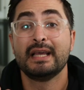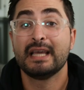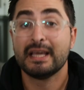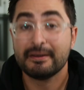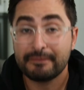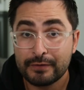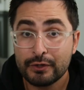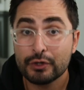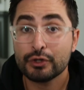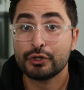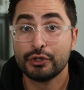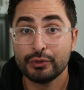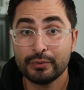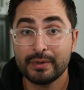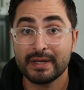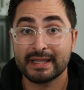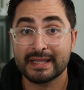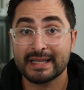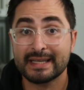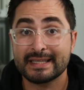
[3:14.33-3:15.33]
If you're
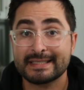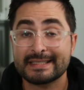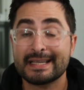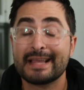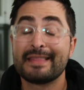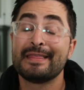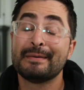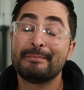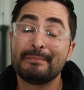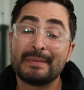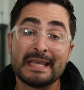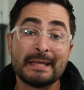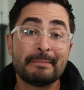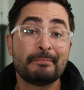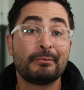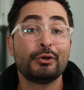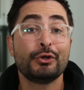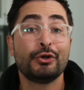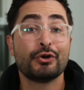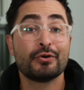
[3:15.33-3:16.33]
doing this, the
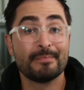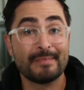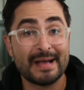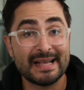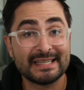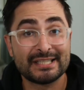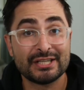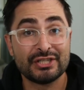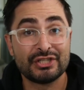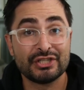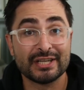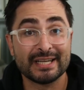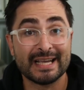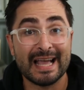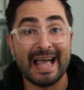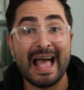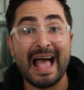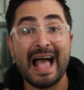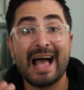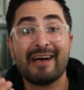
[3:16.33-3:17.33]
people you're messaging
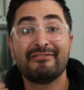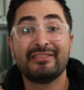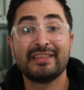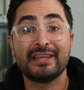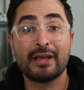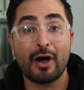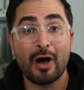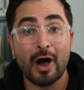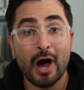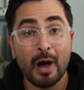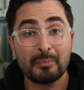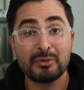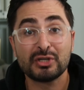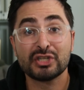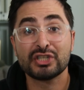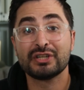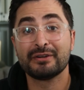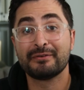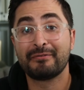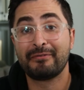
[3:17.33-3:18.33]
have the
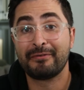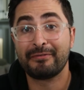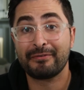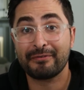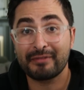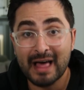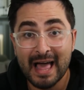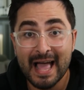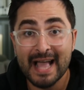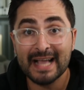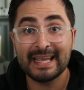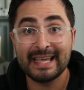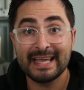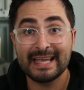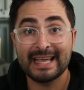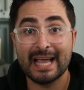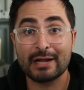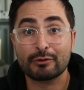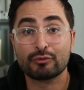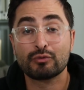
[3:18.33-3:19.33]
option of
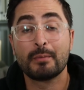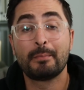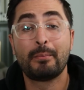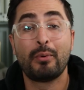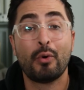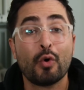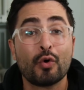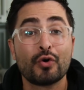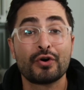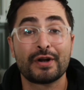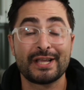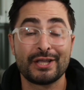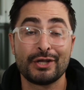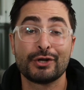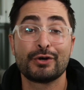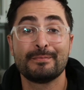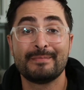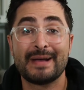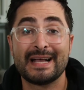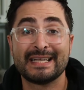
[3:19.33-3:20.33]
flagging and reporting
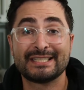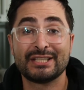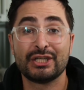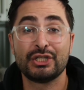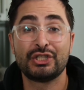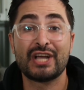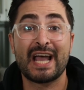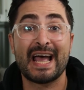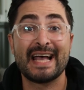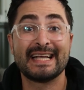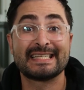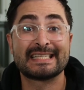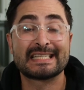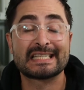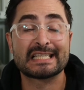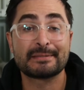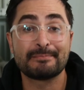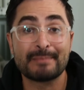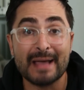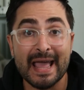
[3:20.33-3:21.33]
your message as
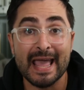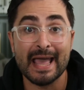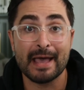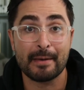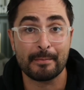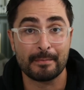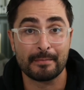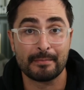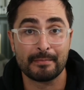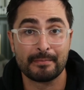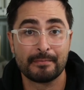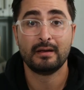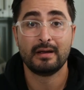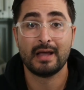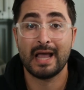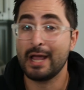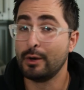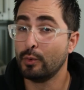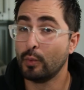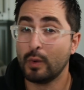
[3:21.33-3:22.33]
spam.
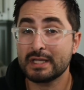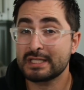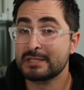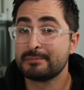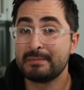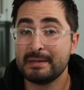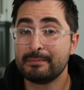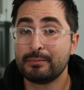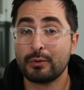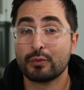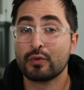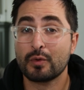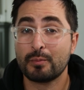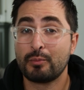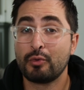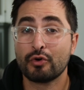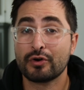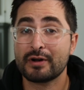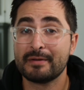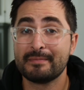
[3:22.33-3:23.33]
And once people
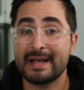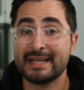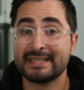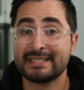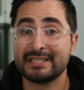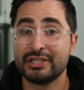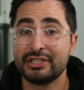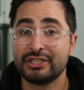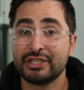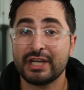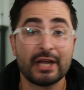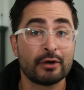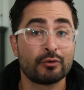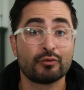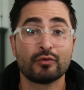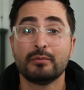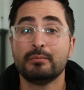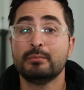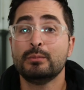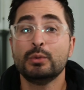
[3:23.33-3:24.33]
report a message, it
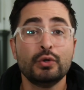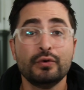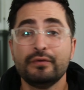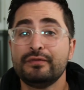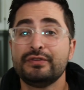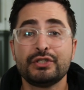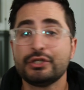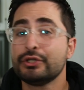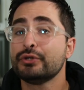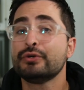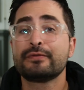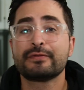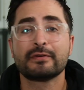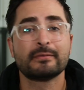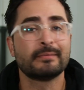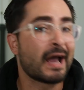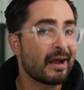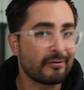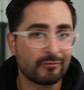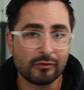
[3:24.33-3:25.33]
removes you
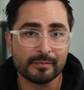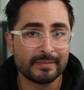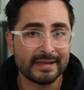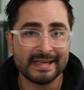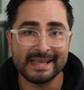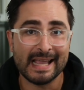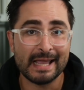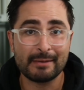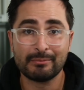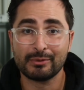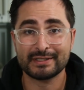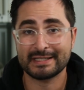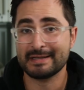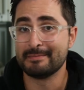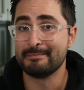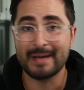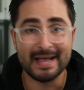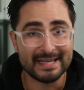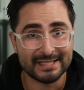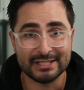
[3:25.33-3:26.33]
from ever being able to
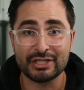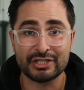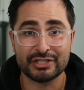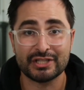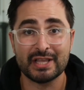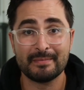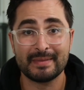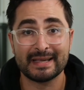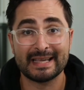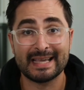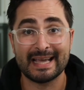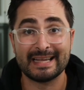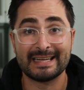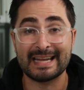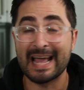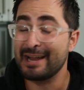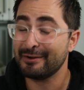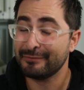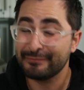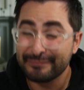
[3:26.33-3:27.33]
message them again,
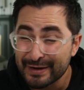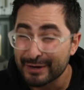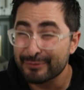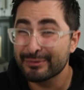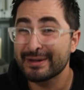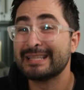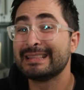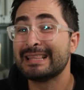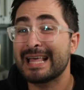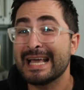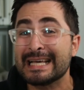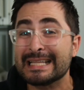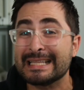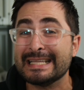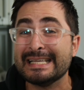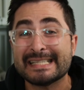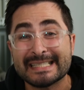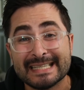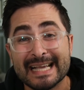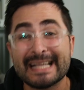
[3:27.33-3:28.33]
and very
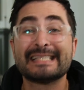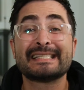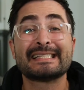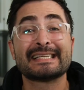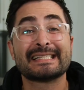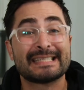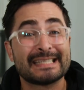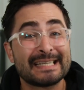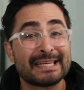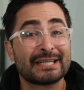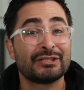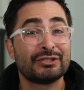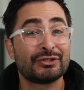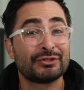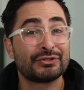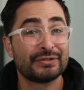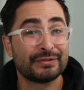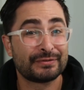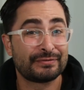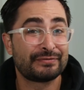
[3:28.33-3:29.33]
likely sends a signal
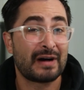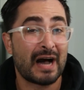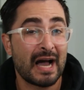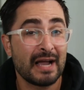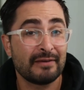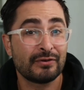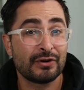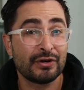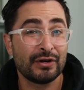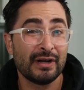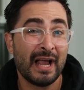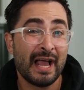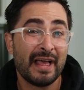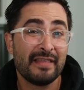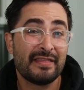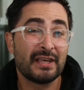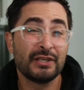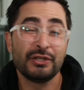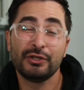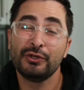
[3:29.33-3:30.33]
to Fiverr
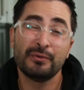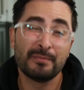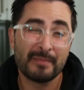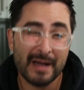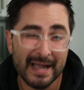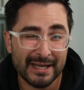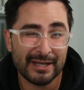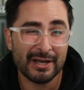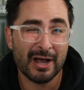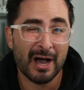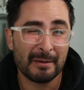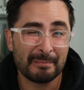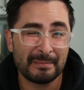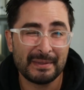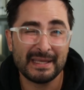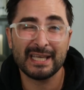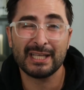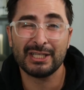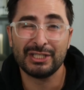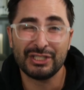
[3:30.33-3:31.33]
that you might not
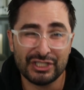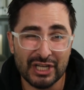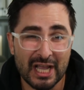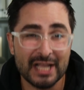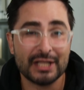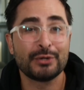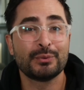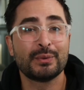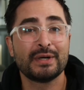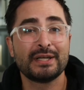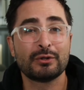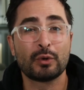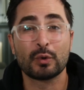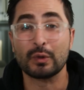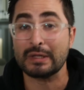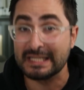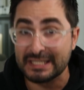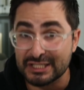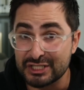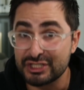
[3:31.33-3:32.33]
be a genuine or
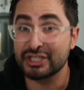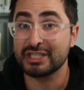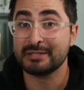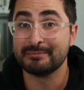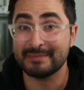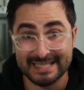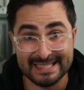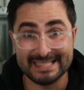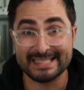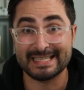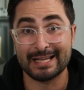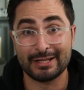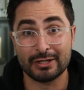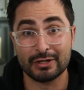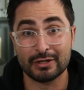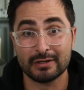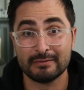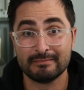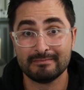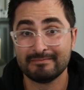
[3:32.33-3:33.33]
legitimate
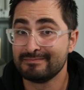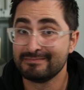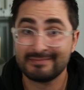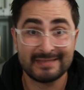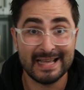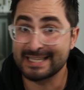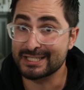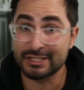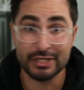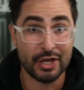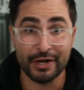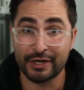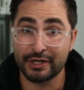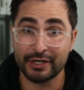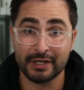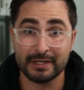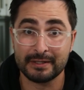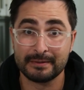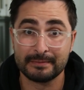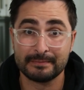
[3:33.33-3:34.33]
seller. That's not good.